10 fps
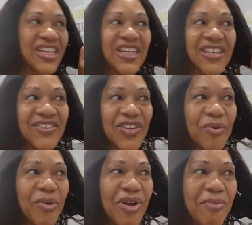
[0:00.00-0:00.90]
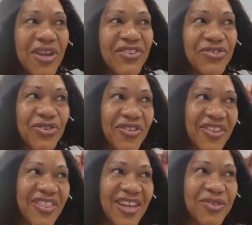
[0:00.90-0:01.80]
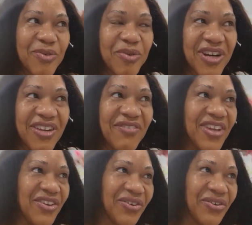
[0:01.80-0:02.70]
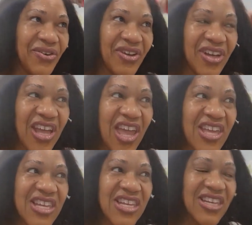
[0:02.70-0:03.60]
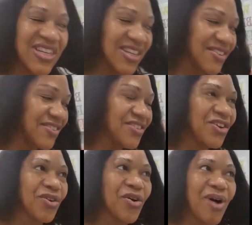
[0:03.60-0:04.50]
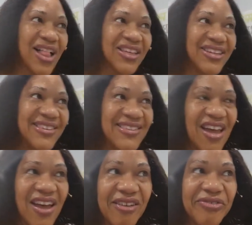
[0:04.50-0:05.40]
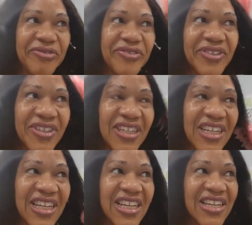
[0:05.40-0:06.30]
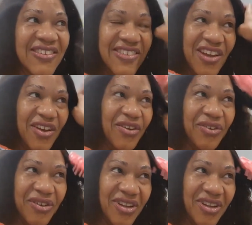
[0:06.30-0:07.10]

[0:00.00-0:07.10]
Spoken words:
And so we want to make sure that that's what we're giving you is, you know, quality stuff. So